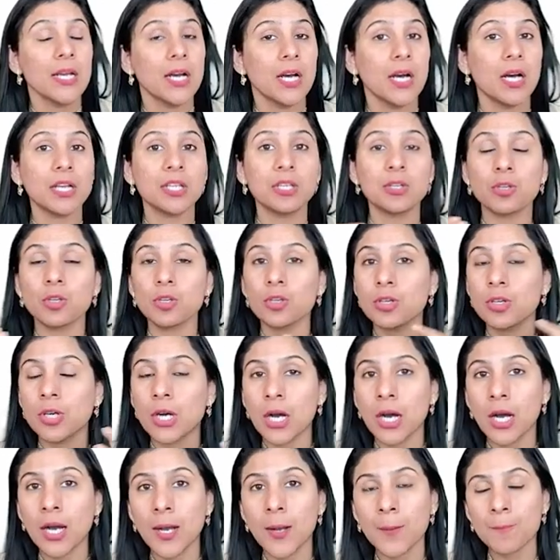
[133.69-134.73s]
uh, you know,
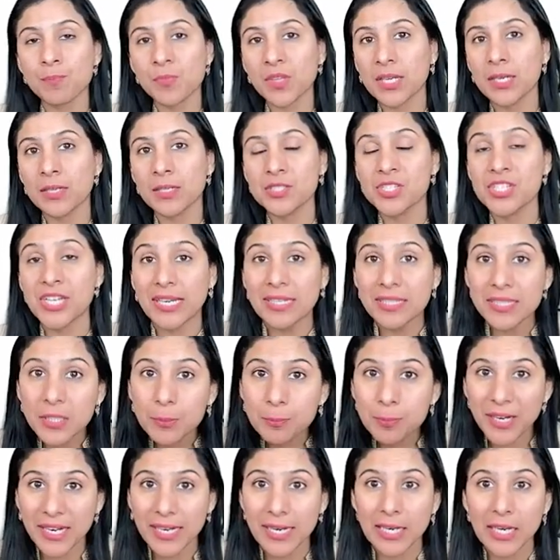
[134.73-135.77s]
uh, uh,
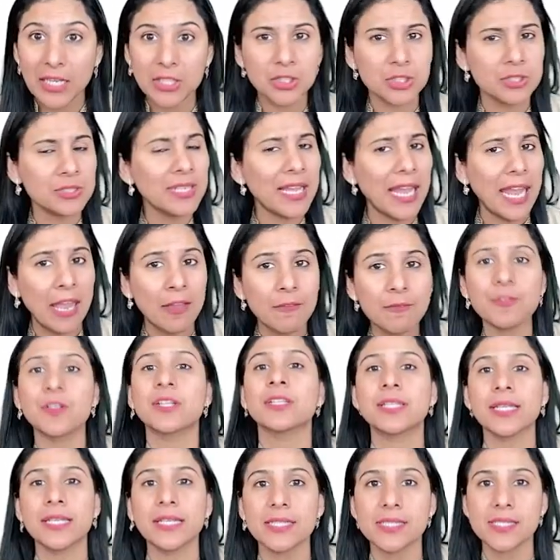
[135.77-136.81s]
gender predilection,
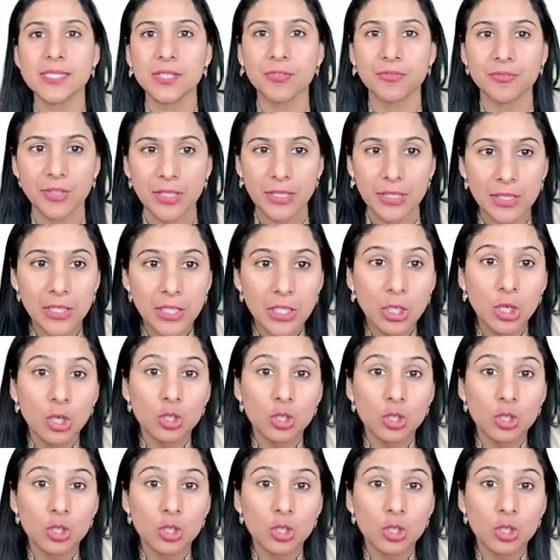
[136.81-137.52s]
everything is different.